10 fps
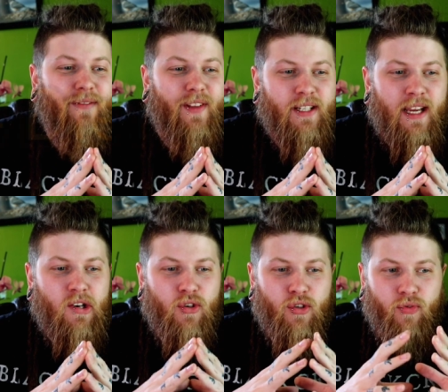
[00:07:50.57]
of the
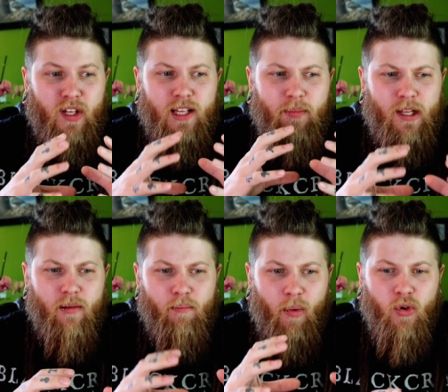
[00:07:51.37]
Tegu to really be
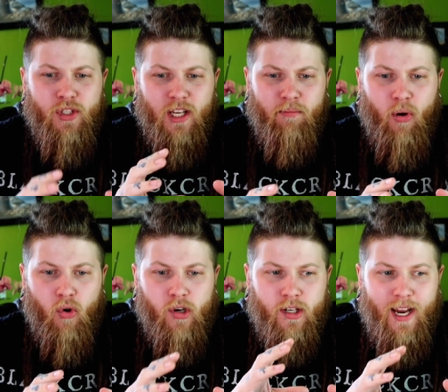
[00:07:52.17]
the most
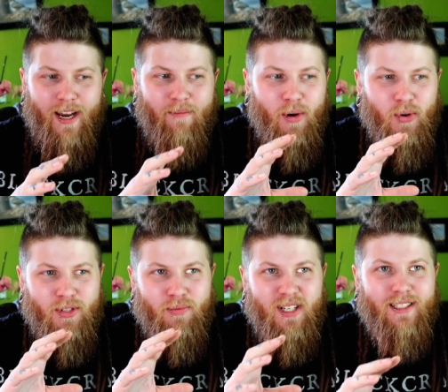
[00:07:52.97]
important and
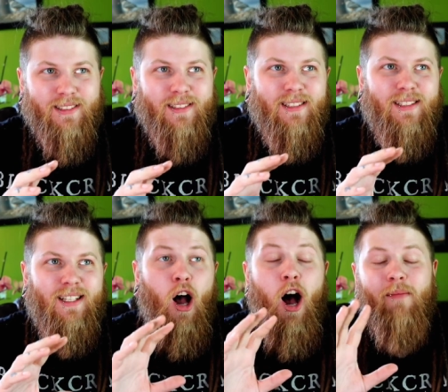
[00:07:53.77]
most, well,
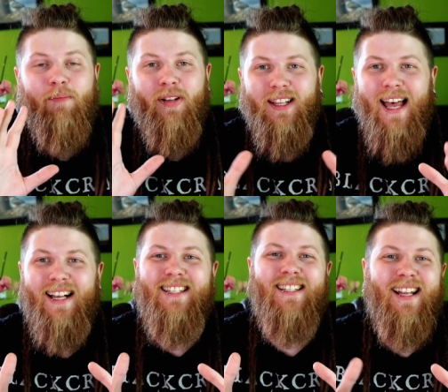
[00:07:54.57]

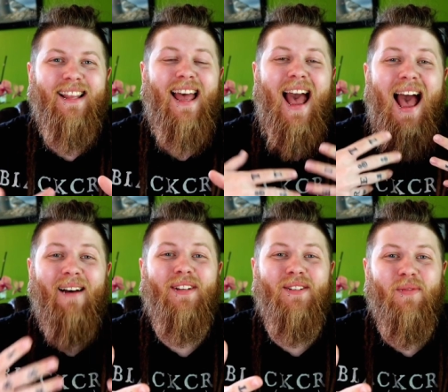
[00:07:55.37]
complex thing that
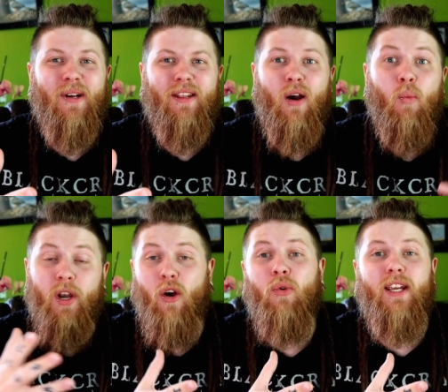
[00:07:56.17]
happens with
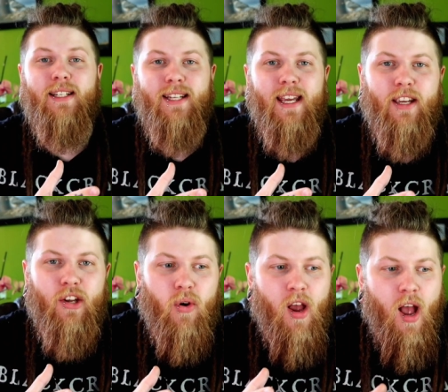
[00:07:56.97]
when owning a
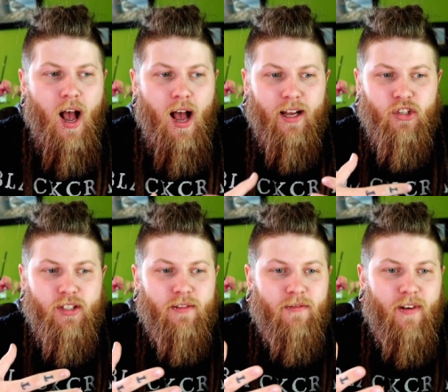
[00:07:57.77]
Tegu,
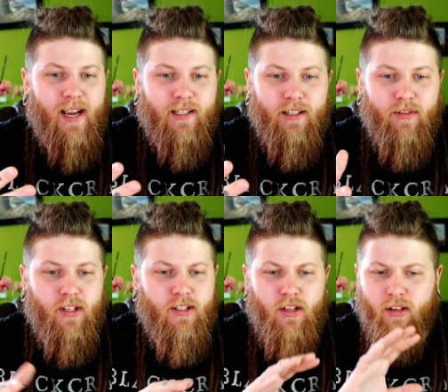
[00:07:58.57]
just the fact of
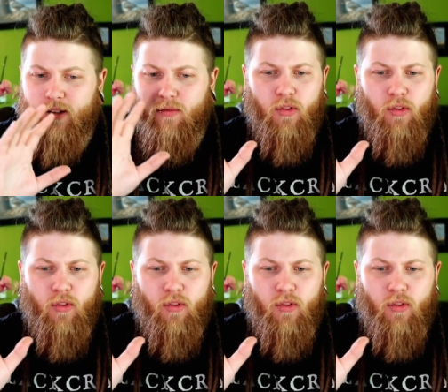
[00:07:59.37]
this, the